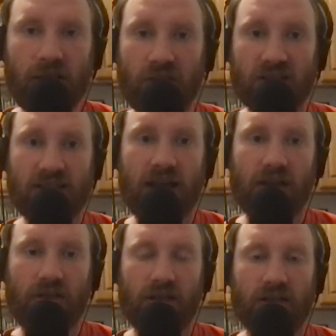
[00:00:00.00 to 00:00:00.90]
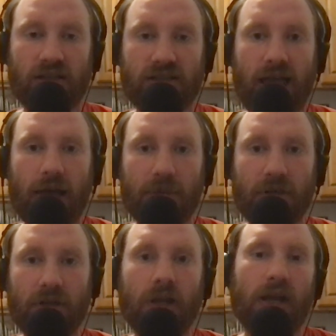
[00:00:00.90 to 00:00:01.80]
this kind of thing does
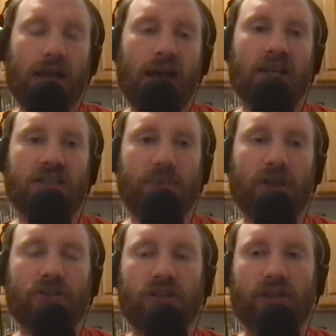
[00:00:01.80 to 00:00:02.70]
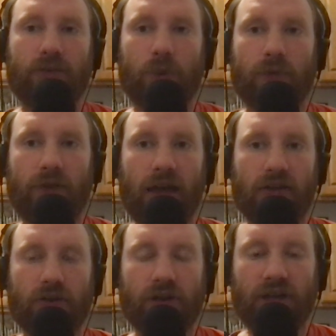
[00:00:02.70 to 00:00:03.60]
happen, and especially if we're
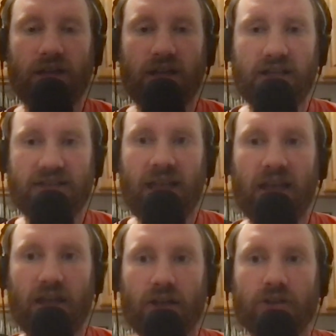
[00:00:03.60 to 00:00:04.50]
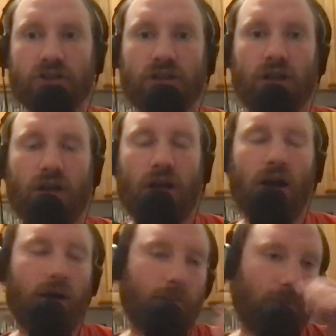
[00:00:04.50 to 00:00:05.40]
factoring in his age,
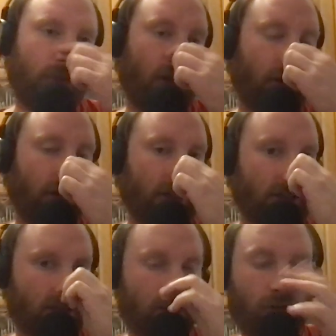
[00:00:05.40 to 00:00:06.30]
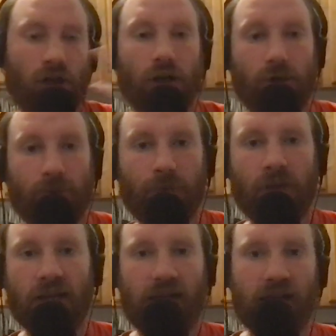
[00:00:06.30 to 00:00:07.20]
there is,
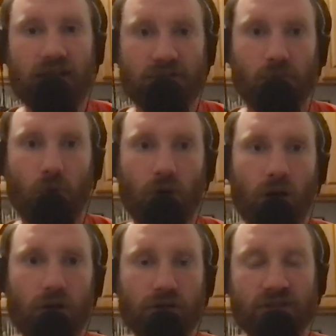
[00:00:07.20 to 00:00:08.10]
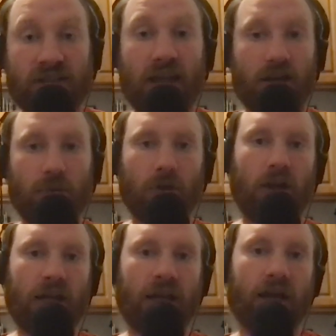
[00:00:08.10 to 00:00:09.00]
it is more understandable,
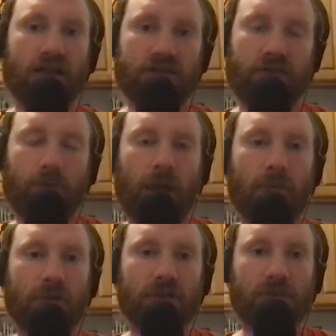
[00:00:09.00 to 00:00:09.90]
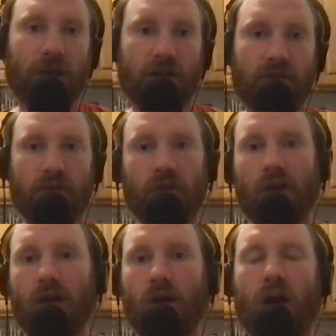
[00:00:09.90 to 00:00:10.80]
I guess, from that perspective,
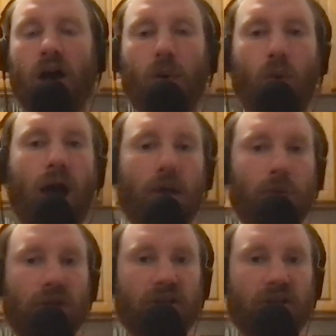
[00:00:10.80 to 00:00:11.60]
why we